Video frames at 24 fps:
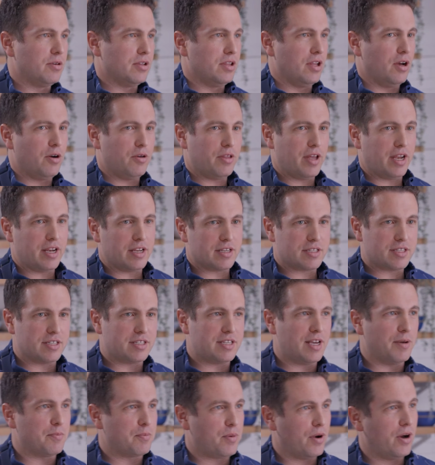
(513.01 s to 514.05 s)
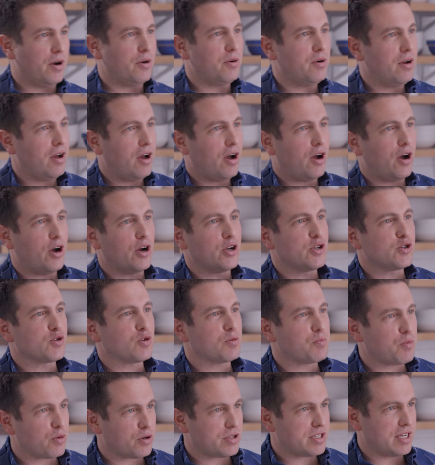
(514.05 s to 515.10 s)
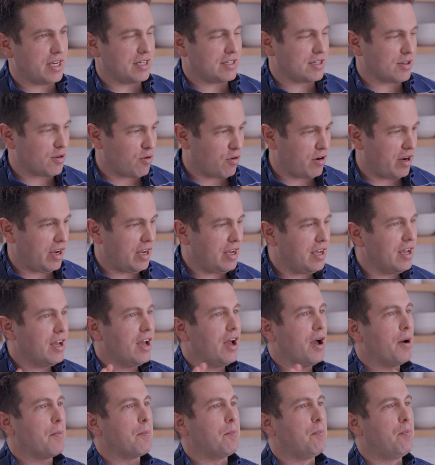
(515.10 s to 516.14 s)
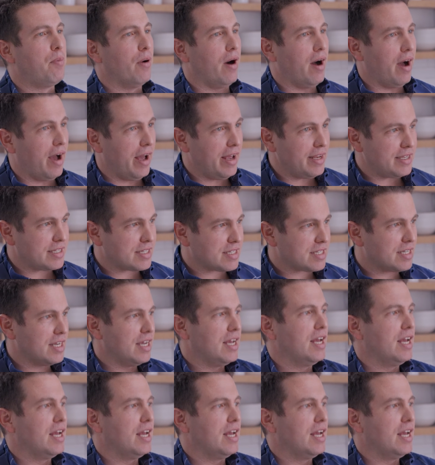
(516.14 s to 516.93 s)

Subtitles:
and low, that is the tempo. 100% agree, but